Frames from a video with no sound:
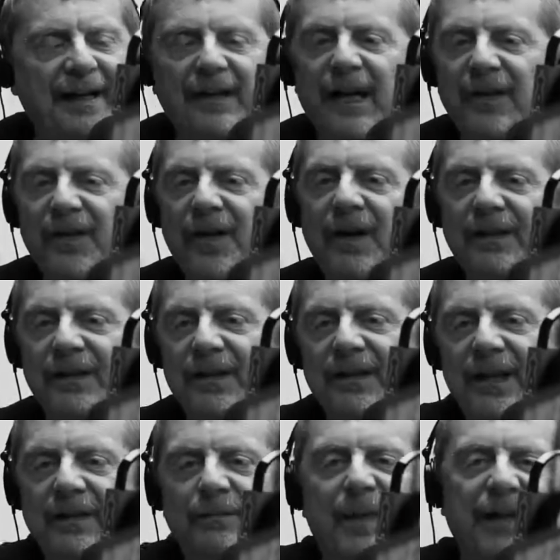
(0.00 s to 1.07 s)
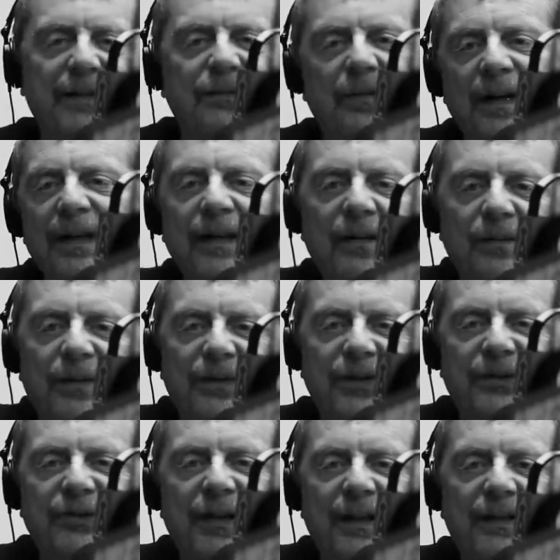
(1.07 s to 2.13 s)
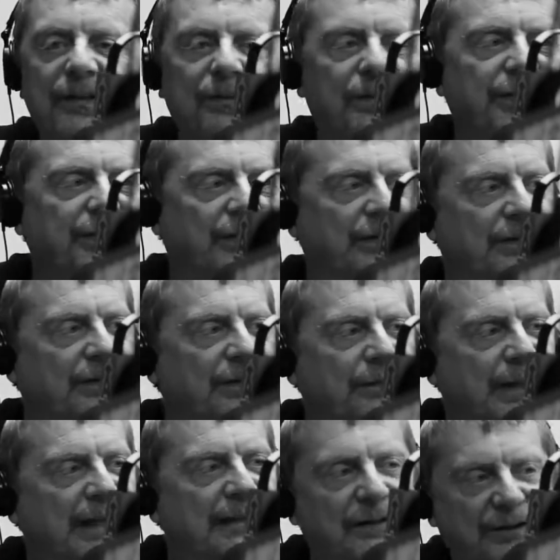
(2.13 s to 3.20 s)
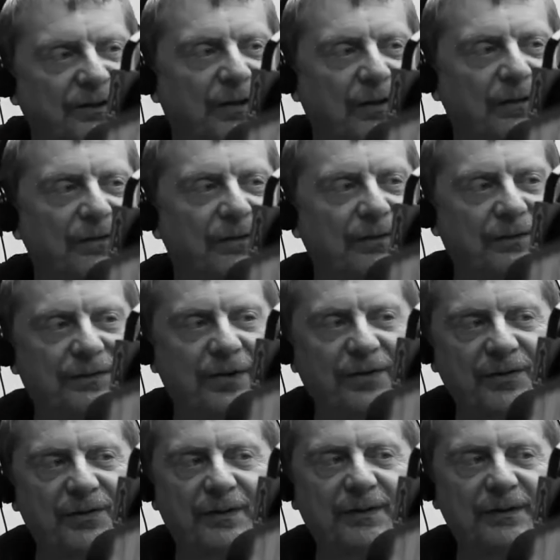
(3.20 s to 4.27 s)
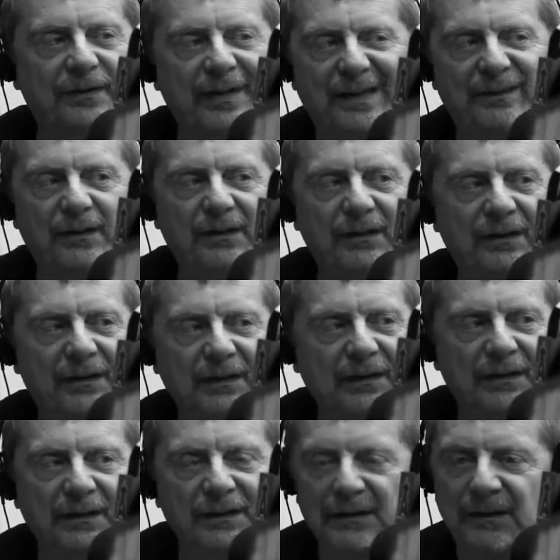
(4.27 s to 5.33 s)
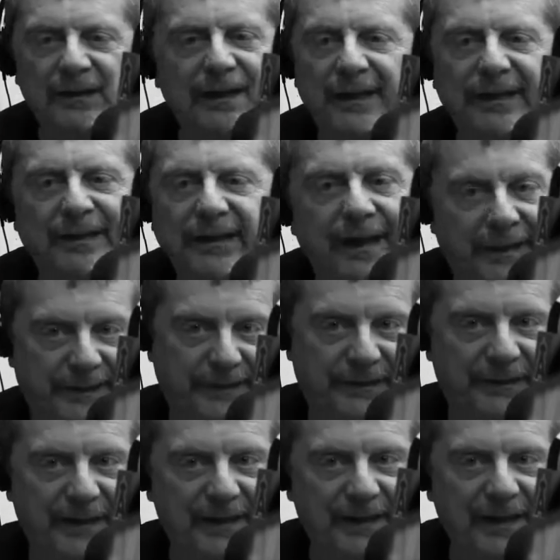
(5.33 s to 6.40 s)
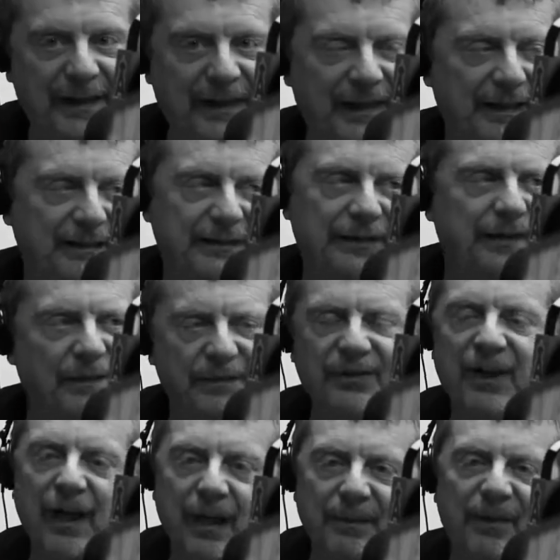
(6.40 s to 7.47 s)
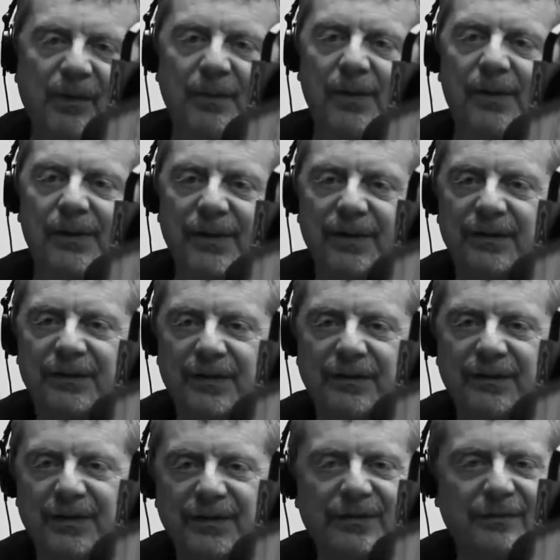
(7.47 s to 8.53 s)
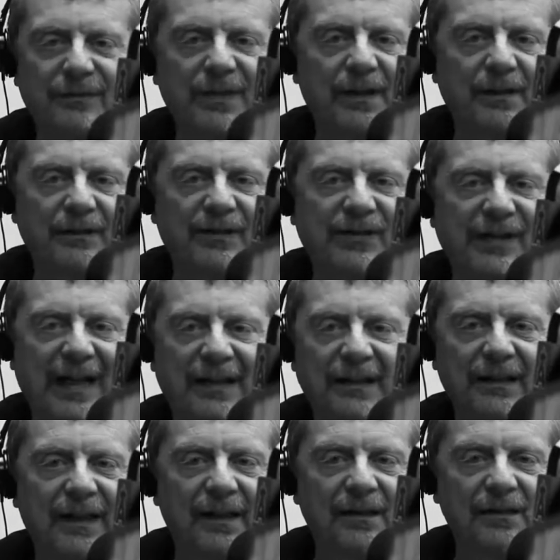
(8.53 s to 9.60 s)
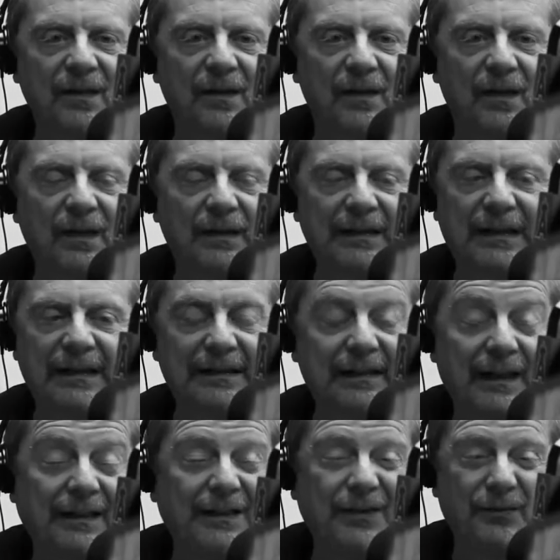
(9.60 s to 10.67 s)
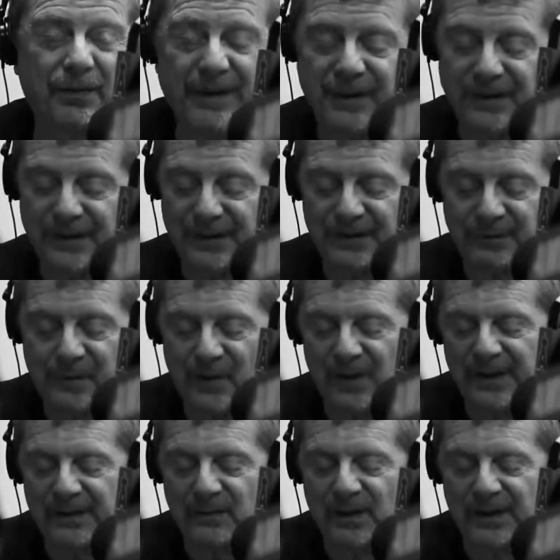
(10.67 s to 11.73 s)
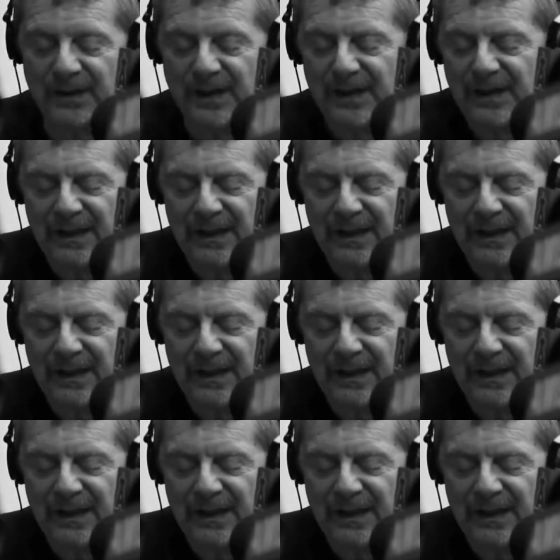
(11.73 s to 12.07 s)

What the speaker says: and I thought that then my drinking would just like return to back to social level, and it didn't. And so there was a couple of more years of just, you know, solid alcohol, and then I just reached this point where,